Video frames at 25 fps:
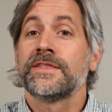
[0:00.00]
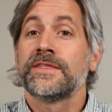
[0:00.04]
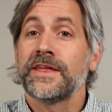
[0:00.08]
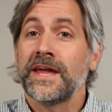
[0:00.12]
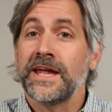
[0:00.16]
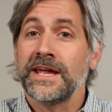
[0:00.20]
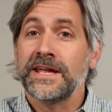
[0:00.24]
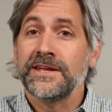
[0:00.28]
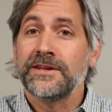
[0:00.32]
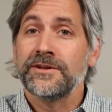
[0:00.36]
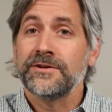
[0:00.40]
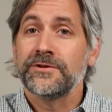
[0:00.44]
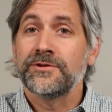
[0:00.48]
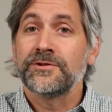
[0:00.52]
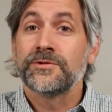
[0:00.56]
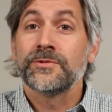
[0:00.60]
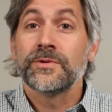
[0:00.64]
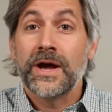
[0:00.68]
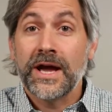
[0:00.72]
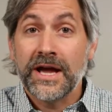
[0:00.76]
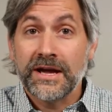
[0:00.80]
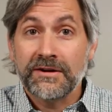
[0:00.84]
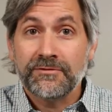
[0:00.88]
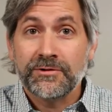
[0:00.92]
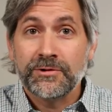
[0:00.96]
Thank you
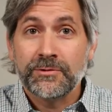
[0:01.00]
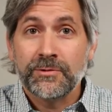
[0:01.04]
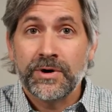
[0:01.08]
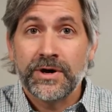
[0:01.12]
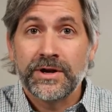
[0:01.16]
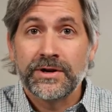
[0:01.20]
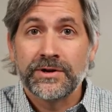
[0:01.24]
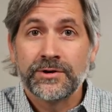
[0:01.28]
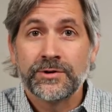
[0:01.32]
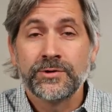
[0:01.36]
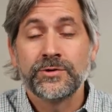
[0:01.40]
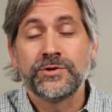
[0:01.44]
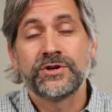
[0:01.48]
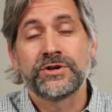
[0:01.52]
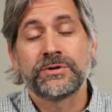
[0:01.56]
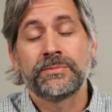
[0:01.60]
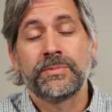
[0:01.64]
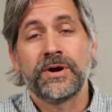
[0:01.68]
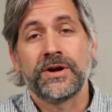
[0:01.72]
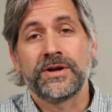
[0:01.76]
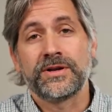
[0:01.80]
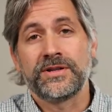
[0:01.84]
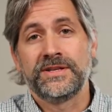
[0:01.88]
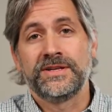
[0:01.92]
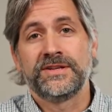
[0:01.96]
to everyone who took
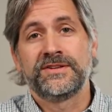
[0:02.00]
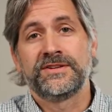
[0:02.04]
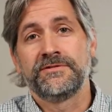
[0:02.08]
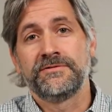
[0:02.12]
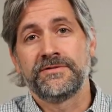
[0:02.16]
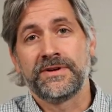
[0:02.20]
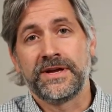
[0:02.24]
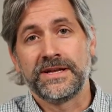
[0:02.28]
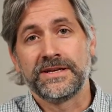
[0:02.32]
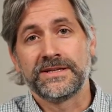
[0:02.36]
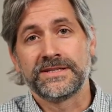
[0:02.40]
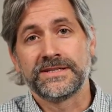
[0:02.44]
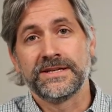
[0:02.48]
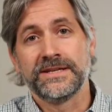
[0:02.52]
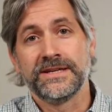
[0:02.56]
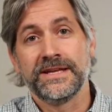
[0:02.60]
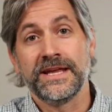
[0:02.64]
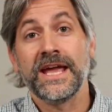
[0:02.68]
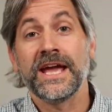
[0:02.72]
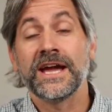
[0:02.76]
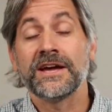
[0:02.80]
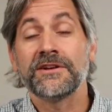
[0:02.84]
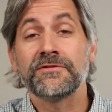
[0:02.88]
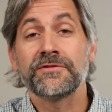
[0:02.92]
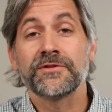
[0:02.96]
part in this event
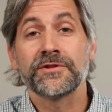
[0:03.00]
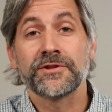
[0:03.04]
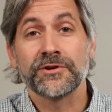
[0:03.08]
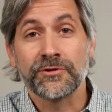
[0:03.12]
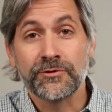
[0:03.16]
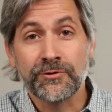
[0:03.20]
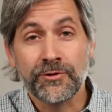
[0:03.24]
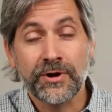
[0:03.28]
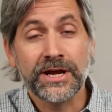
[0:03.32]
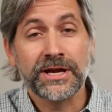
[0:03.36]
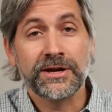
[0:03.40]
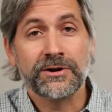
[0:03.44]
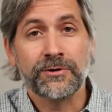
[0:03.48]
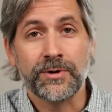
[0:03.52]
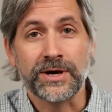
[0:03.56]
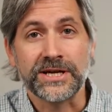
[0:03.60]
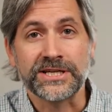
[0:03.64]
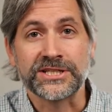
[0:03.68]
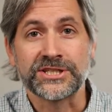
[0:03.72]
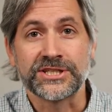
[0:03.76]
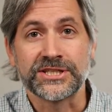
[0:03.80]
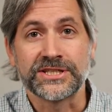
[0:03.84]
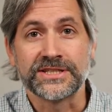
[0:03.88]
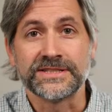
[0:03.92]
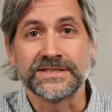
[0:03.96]
and for the great
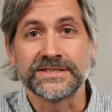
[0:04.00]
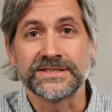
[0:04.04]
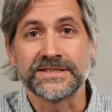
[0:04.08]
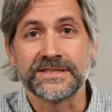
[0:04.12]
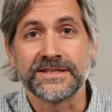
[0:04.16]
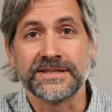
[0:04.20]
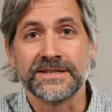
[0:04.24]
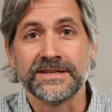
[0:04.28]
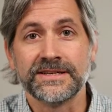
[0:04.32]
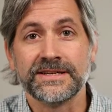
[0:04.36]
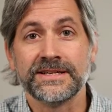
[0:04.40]
questions.